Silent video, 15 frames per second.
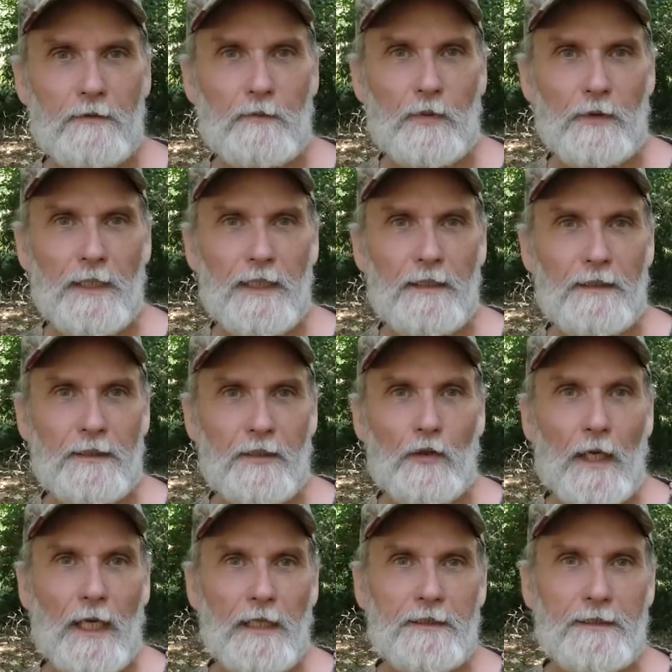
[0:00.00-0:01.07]
you breathe and you
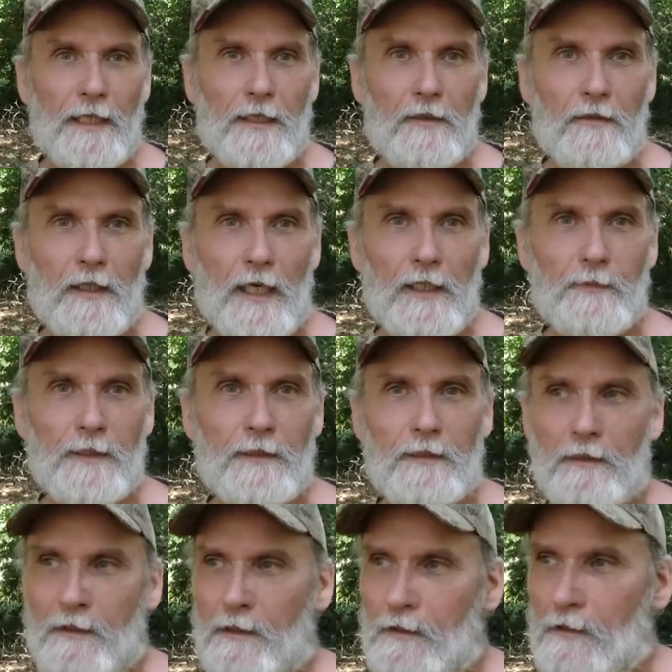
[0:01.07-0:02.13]
exhale carbon.
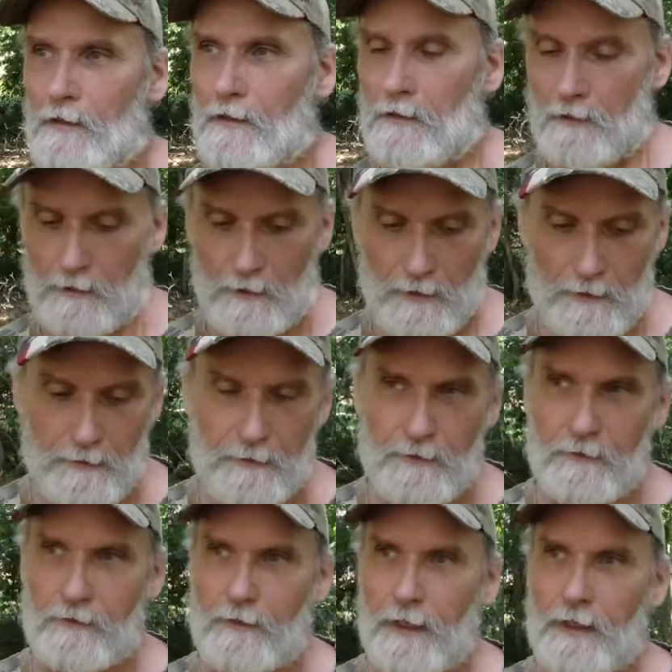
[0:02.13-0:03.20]
Huh,
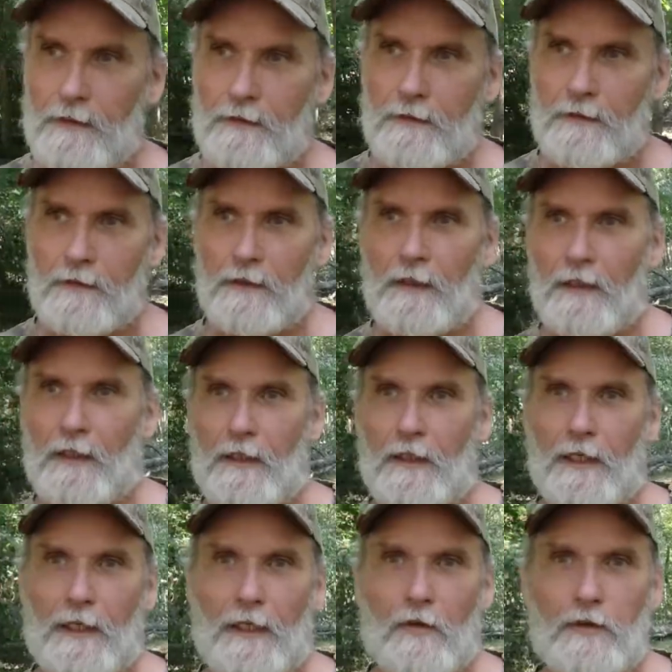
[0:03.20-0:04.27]
yeah.
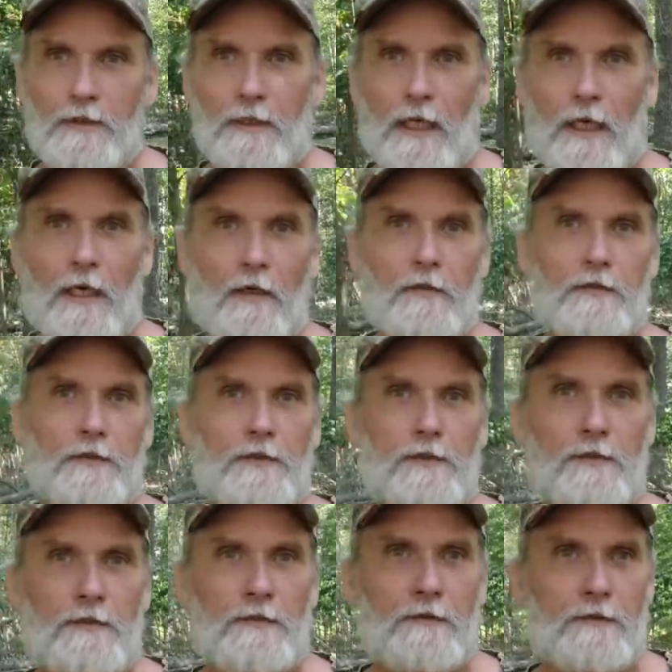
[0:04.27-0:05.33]
And those
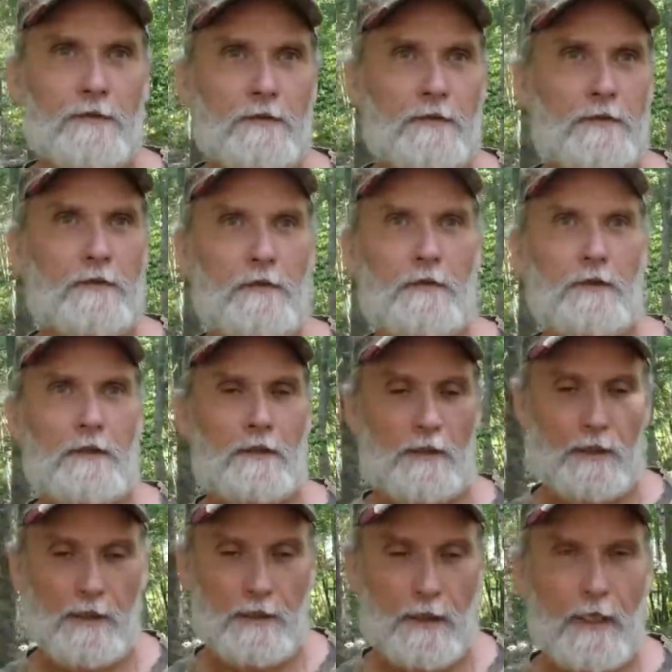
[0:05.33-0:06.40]
cows,
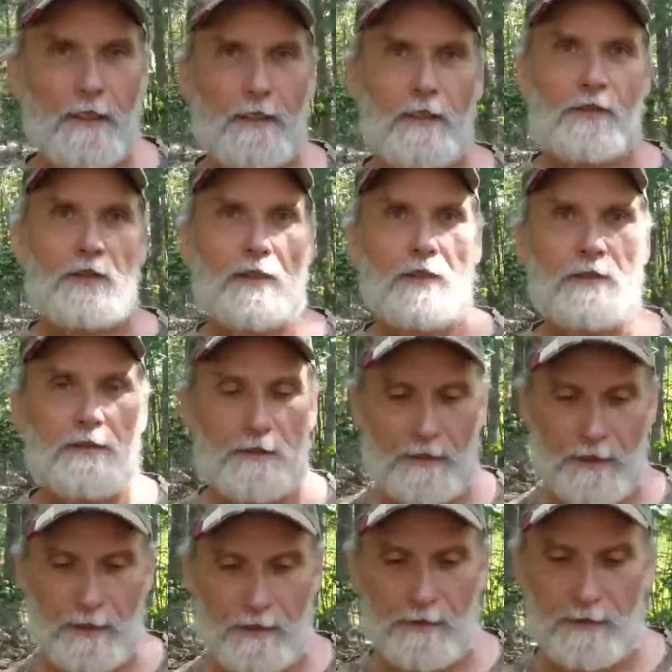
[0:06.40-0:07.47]
here, I'm going to turn so
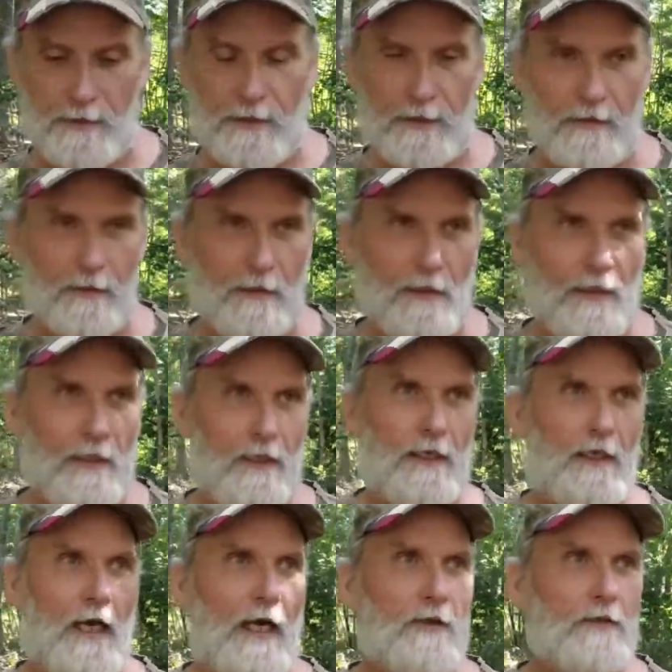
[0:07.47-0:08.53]
you can see
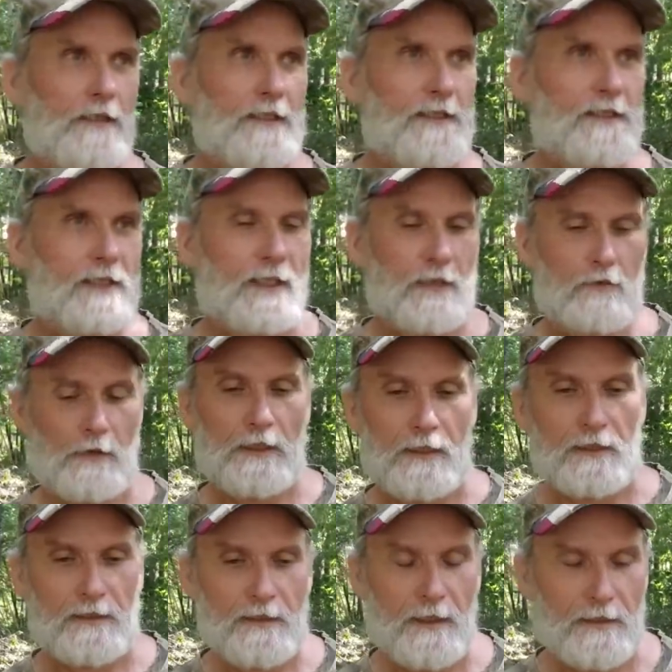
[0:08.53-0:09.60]
how this thing
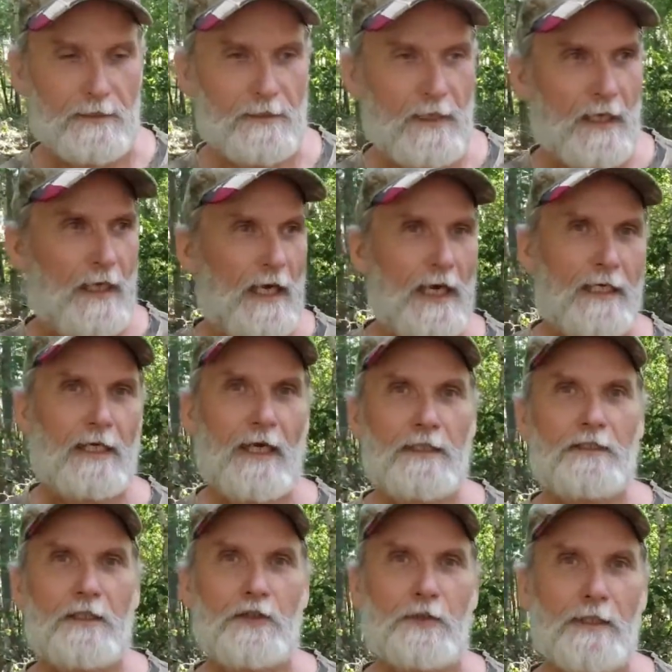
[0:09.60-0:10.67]
works because I cut
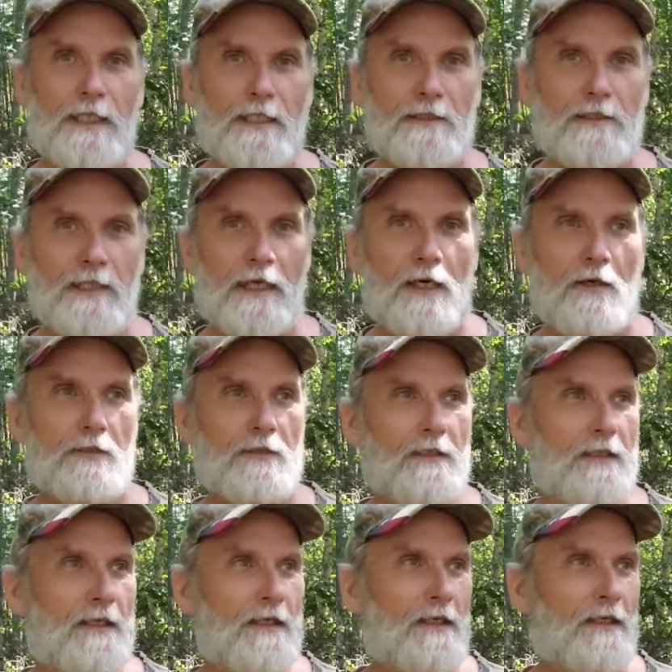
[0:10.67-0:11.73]
the trees down